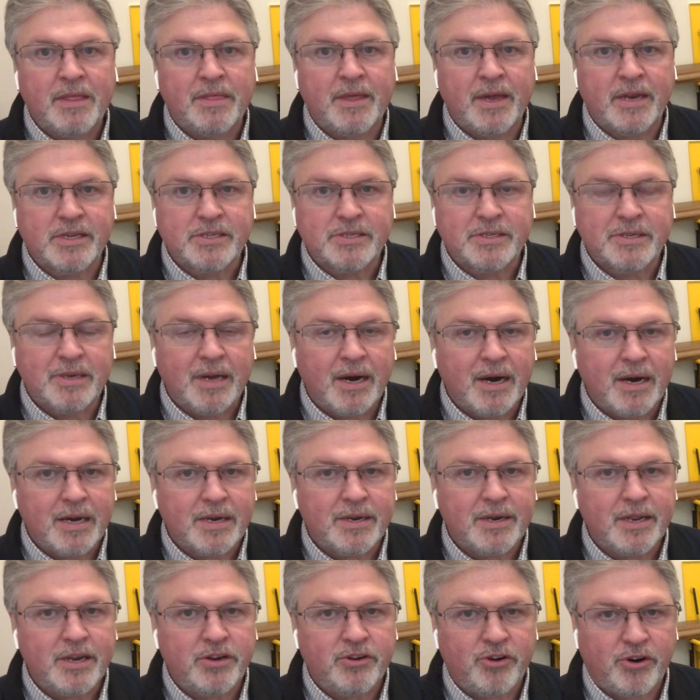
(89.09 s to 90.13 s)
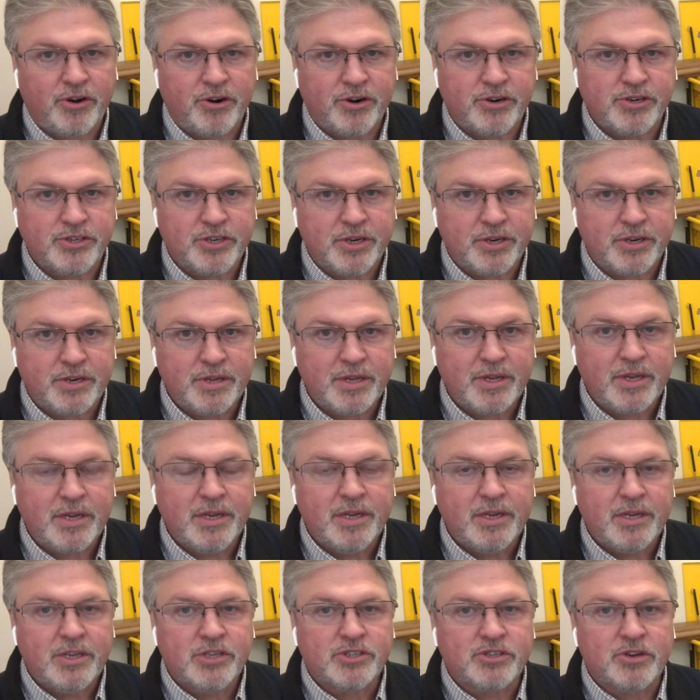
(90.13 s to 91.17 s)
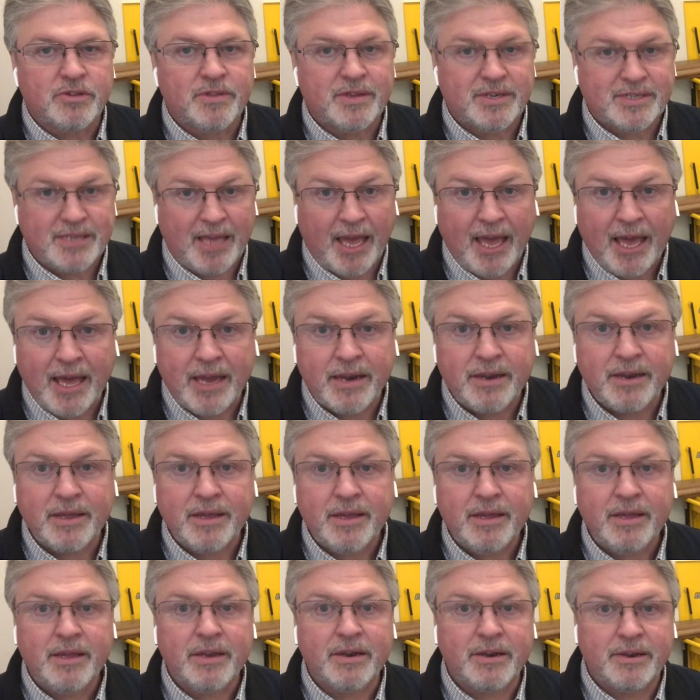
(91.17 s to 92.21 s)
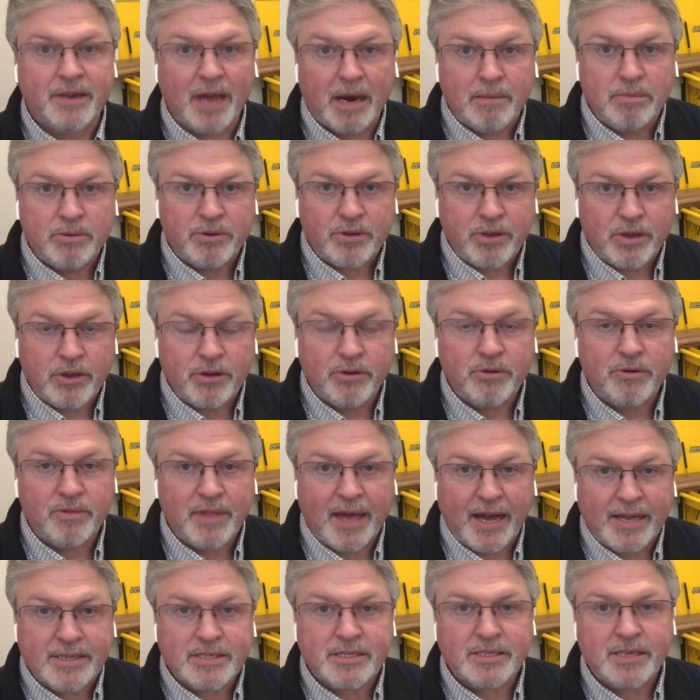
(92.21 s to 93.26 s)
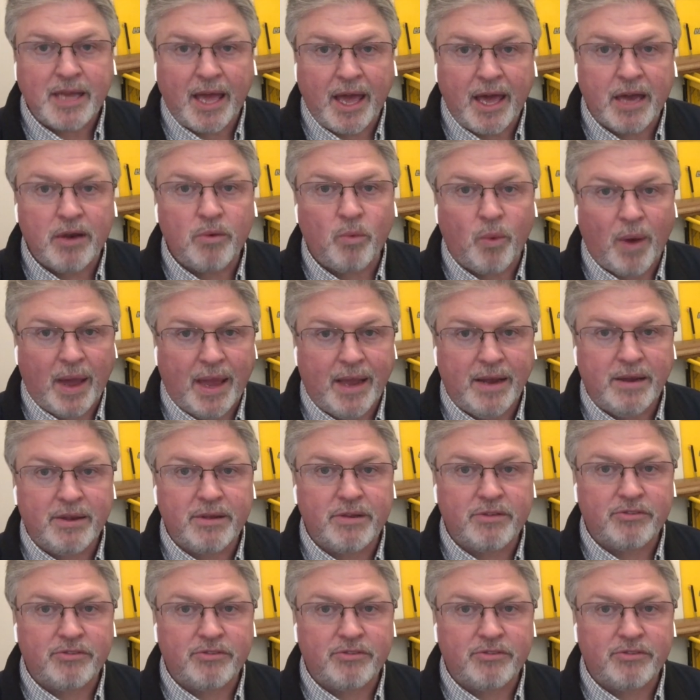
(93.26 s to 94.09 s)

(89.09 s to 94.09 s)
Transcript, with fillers: that is non-detergent. So the 10 W, that's 10 weight,